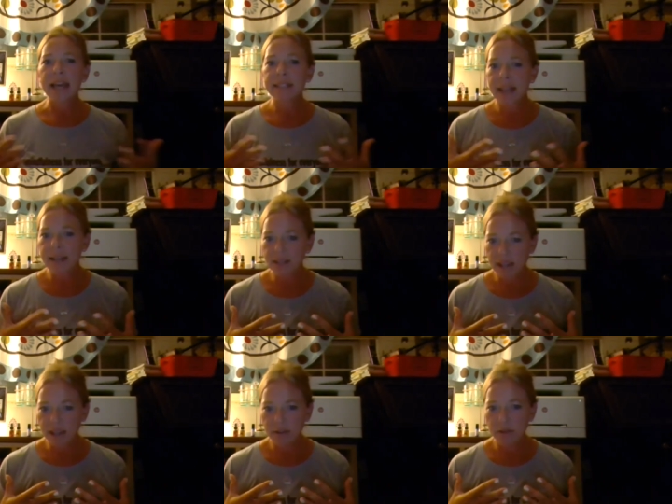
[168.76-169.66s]
and
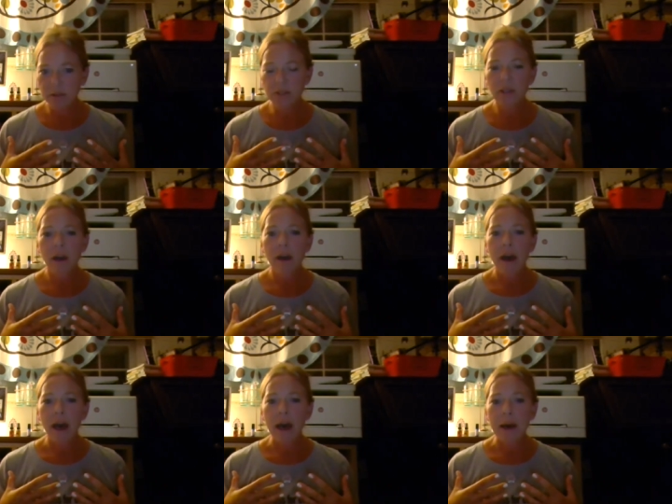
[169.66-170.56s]
exhales
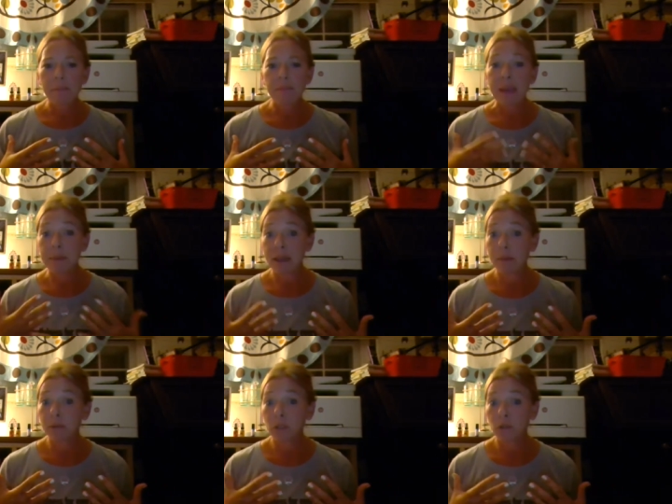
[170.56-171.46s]
um, and be
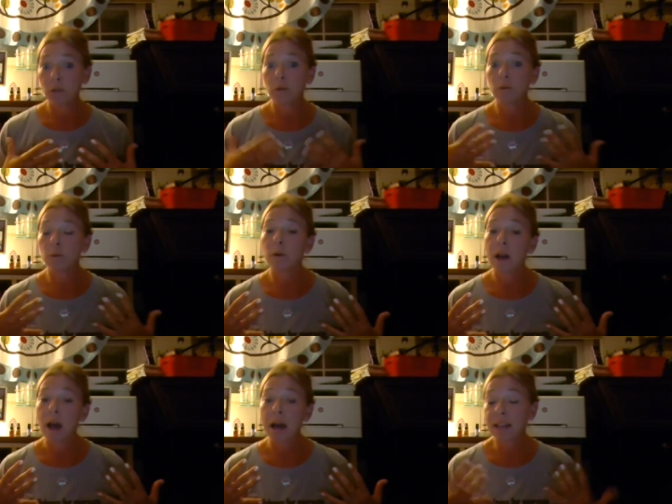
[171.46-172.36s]
able to
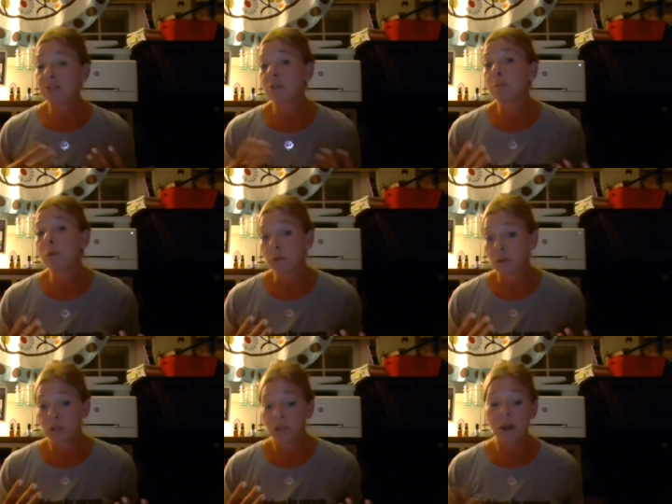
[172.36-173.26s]
uh, get the
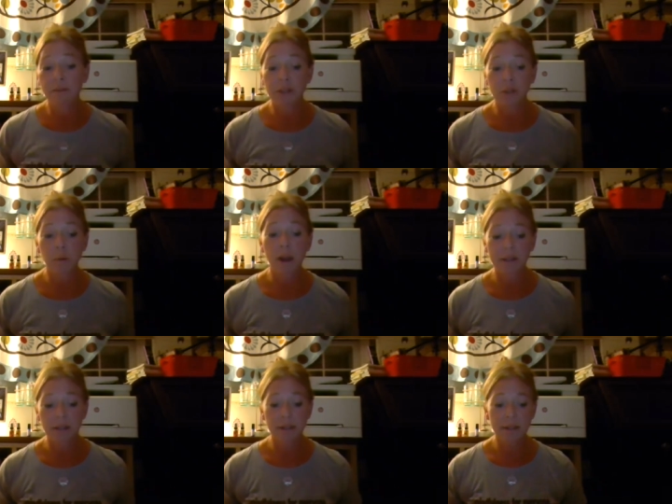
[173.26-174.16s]
most of this
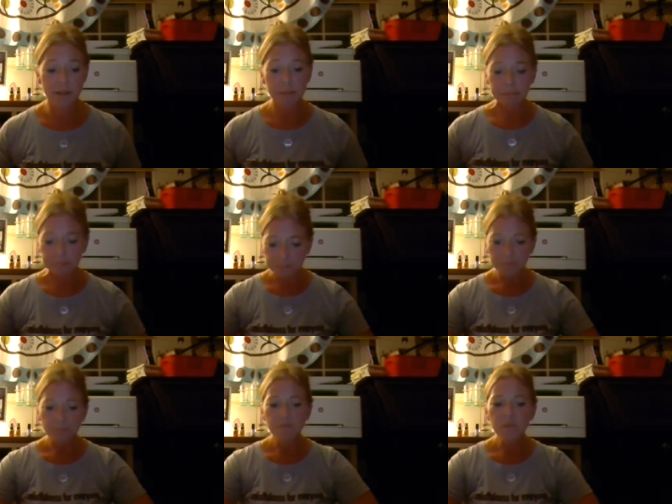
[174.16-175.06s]
practice.
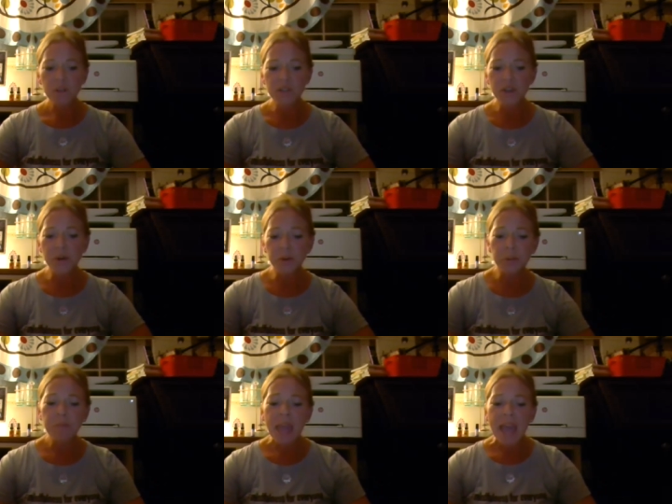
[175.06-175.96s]

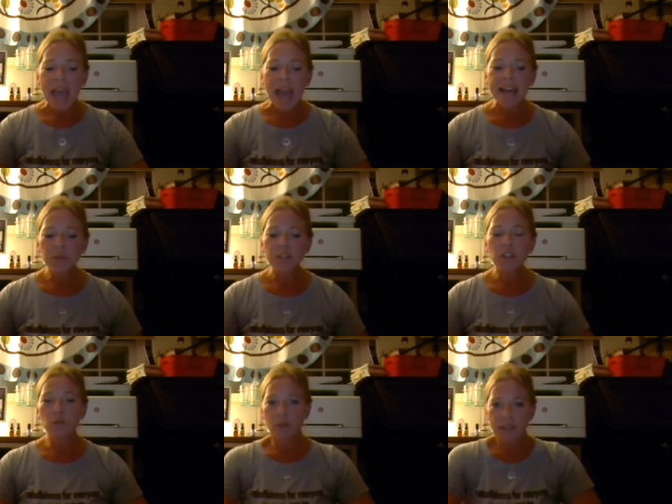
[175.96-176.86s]
So as we
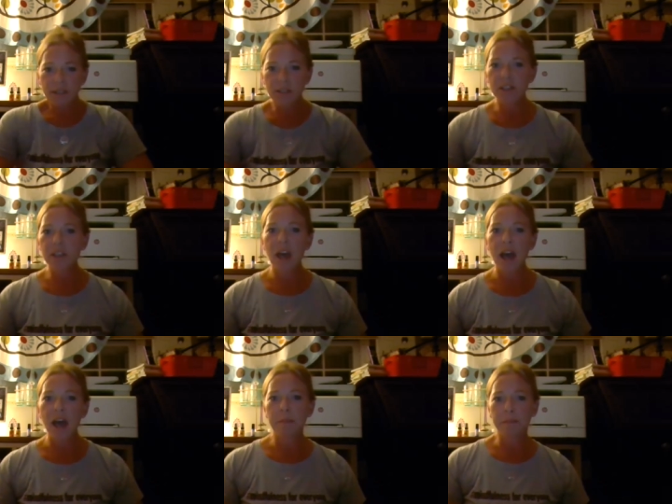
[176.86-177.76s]
do this,
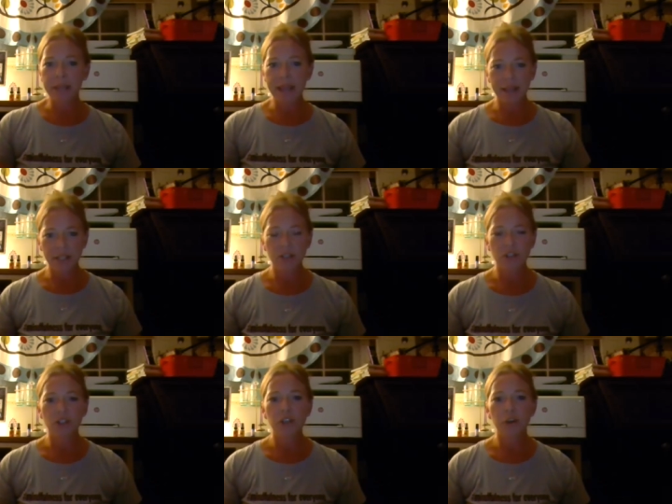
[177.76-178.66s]
um, paying
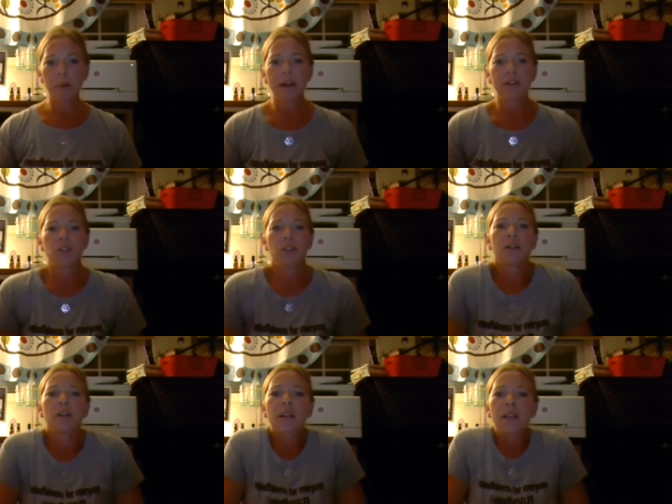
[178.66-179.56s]
attention to your
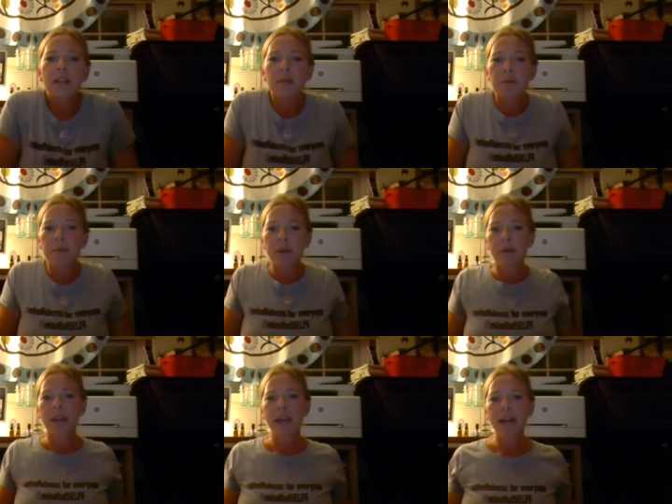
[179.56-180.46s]
posture, maybe
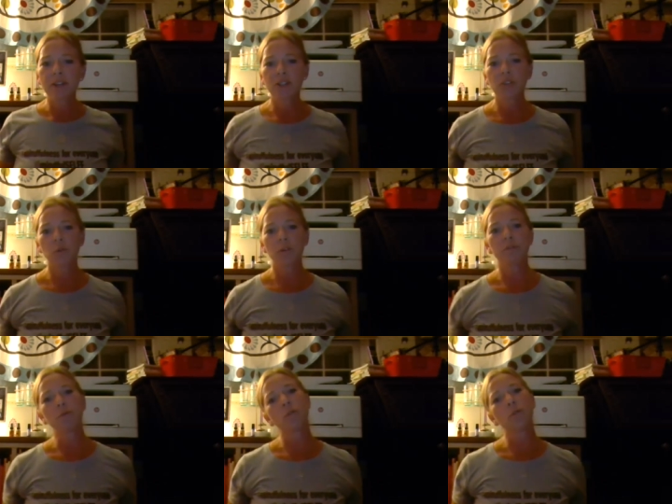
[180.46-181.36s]
going ahead and just sort
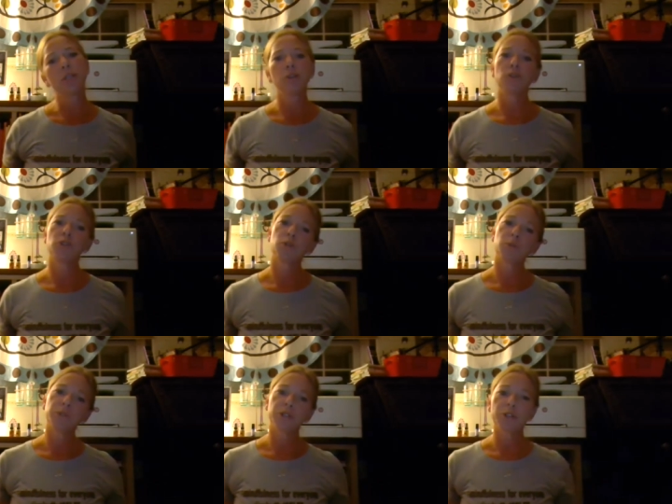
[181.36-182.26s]
of rolling your
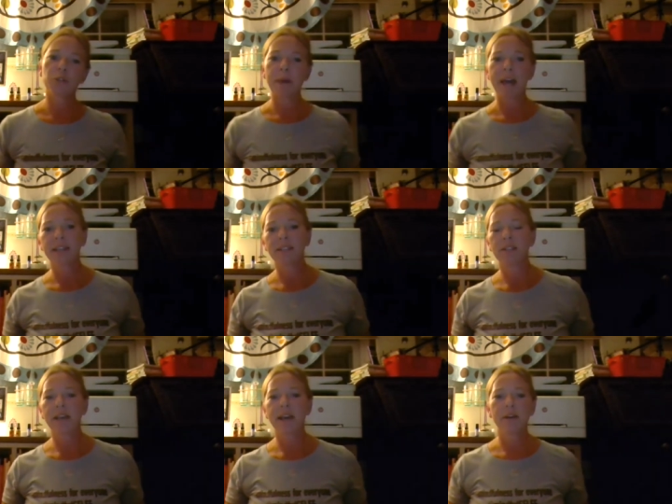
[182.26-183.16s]
shoulders back and
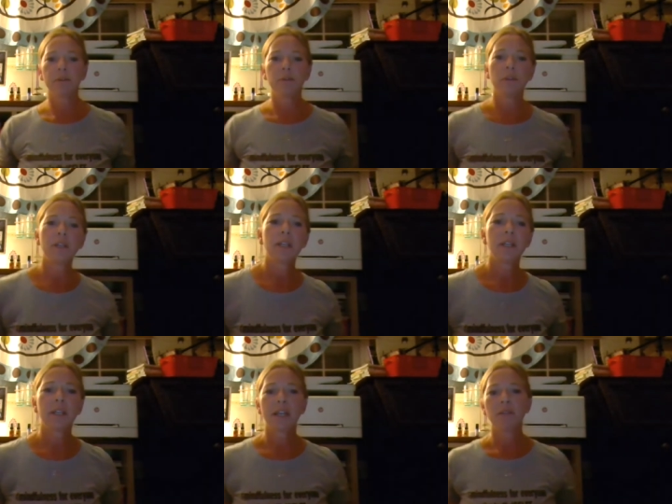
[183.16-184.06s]
down,
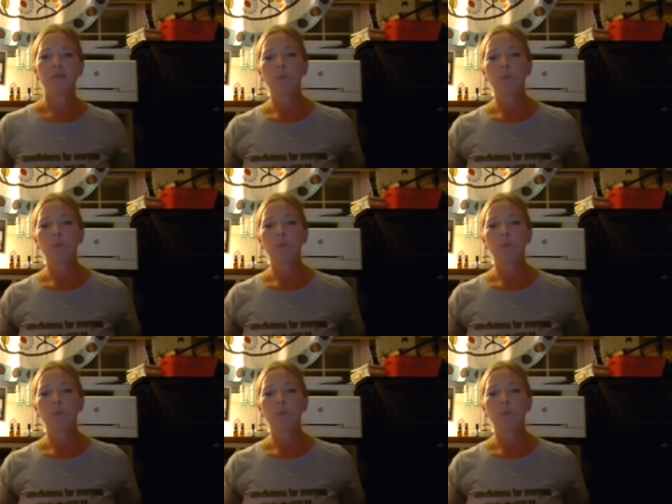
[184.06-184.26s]
kind